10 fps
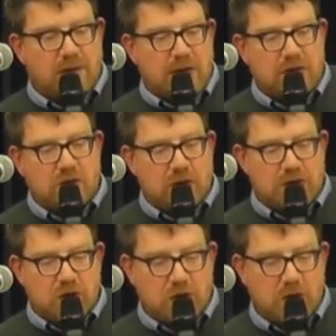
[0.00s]
That's not
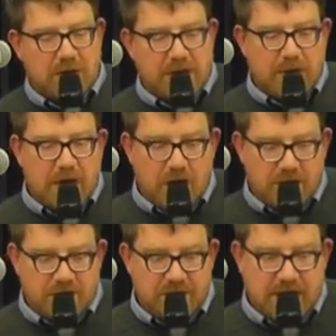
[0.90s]
his job. Anyway,
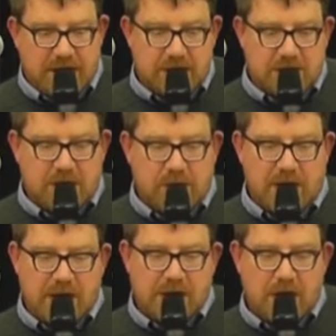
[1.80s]
after that,
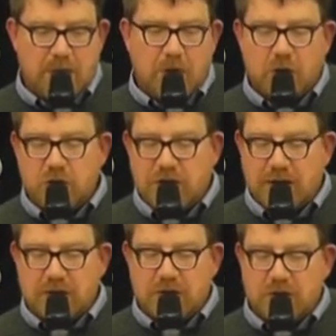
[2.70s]
we had Michael
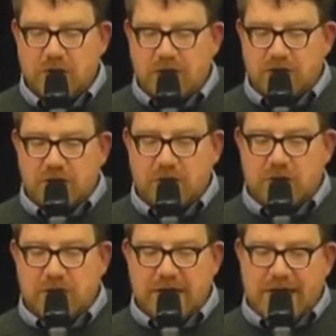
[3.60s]
Checkland took over, who
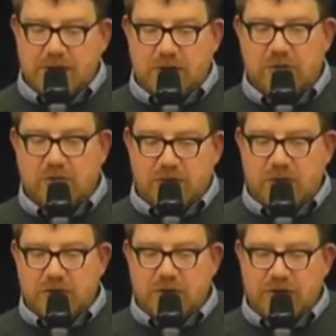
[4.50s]
was an accountant
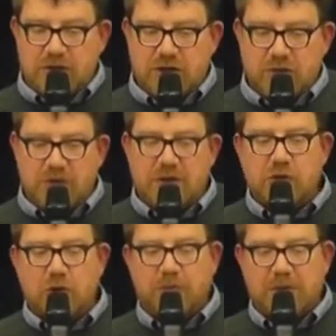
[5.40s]
as Director General. Then
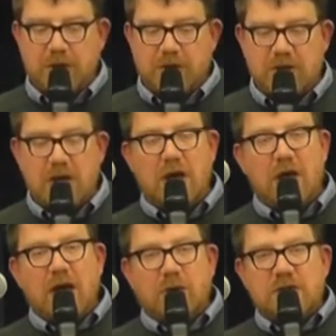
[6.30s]
John Burt.
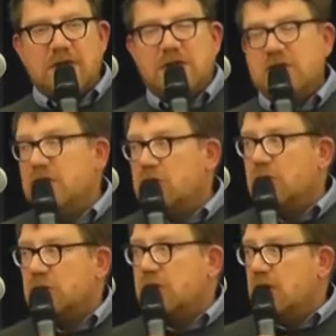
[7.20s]
It was at that stage
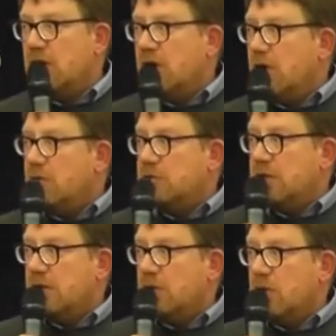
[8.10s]
I was
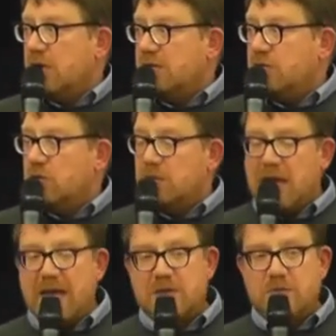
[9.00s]
working for them
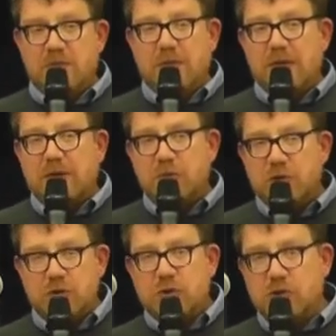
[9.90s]
as the
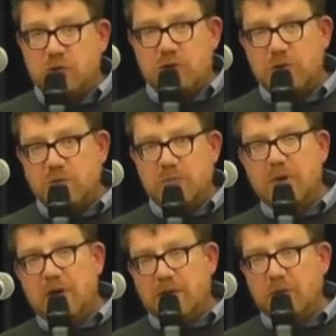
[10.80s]
producer choice, which
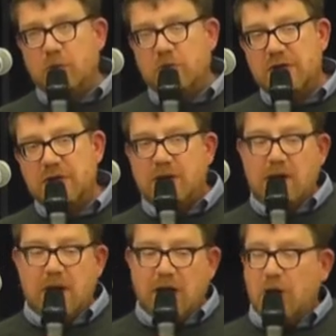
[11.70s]
Burt brought in.
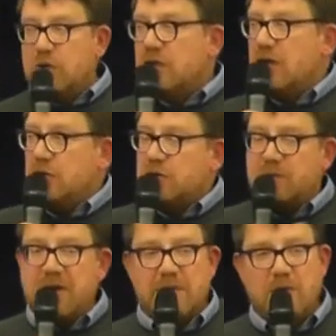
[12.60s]
Loads and loads
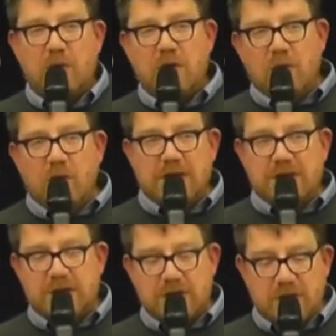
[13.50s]
of paperwork,
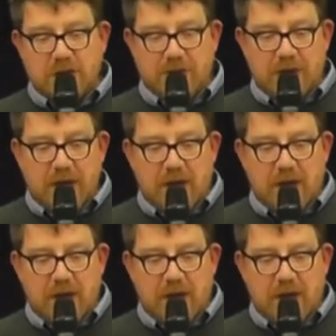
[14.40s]
wasting time.